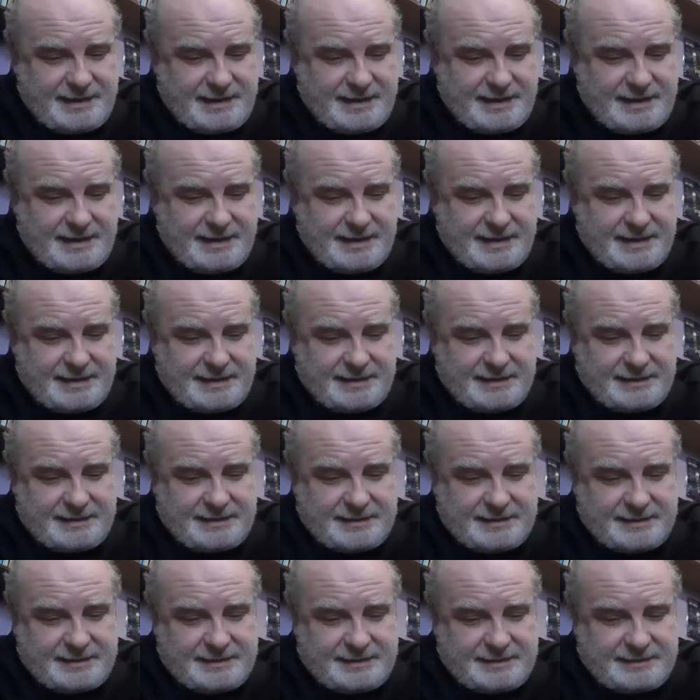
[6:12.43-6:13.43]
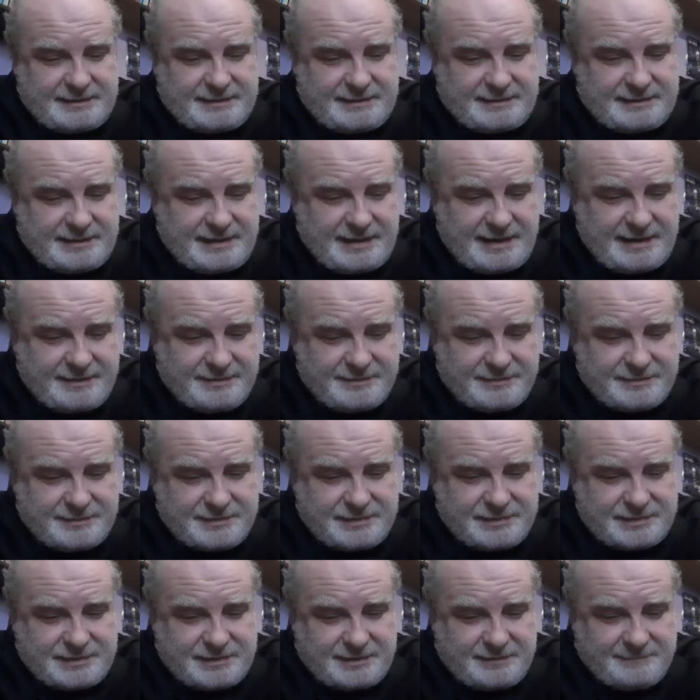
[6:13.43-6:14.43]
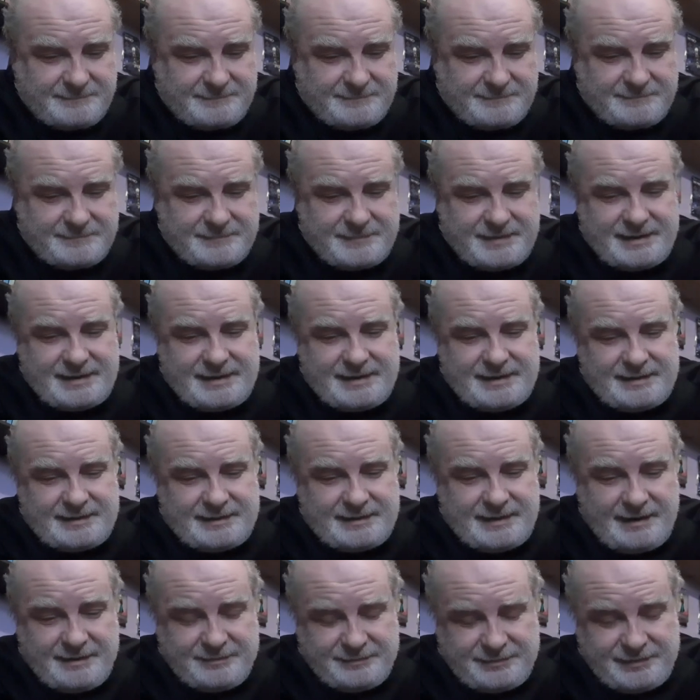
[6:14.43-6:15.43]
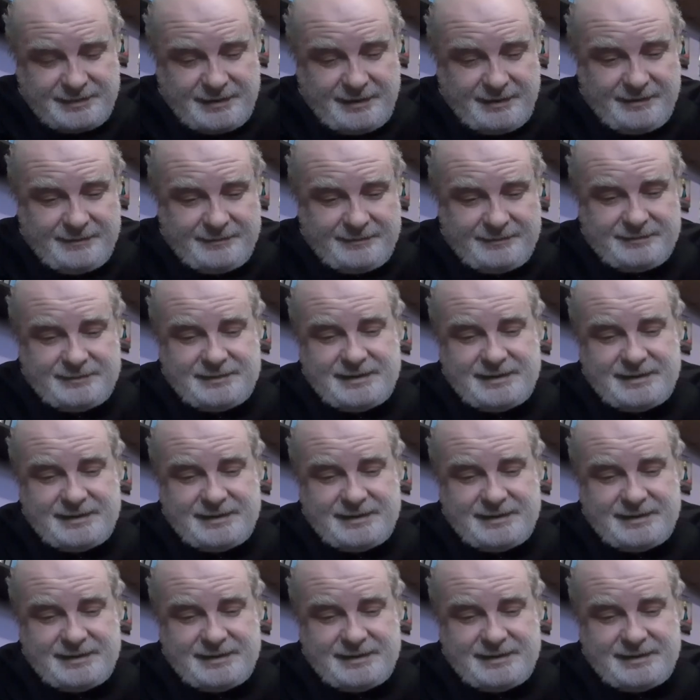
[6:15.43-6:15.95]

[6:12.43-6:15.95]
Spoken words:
Lantham.